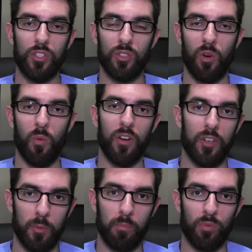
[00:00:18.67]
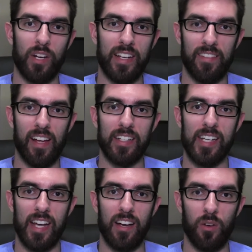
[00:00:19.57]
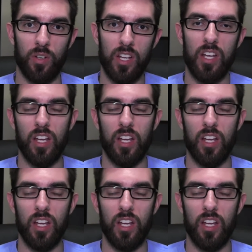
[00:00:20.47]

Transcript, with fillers: so I wanted to break that down